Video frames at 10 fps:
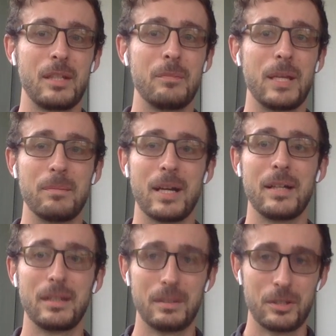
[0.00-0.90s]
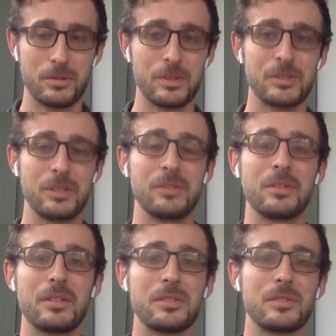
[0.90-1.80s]
You made my entrance
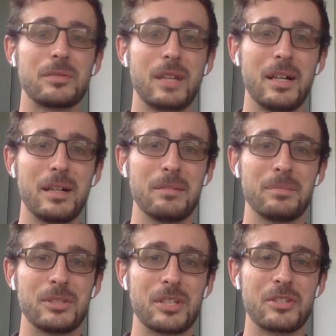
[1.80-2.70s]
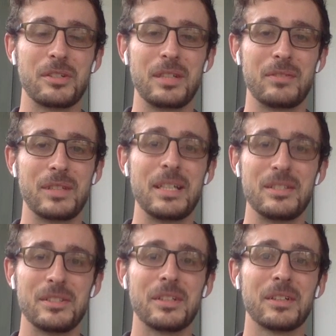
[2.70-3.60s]
into this position even
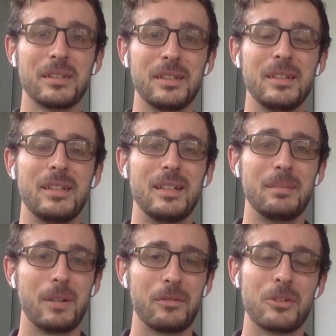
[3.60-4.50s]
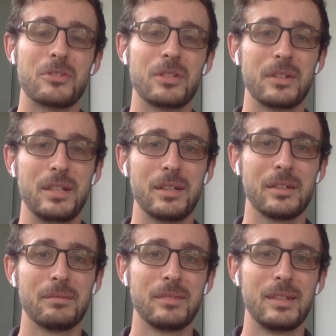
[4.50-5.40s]
easier my first year here.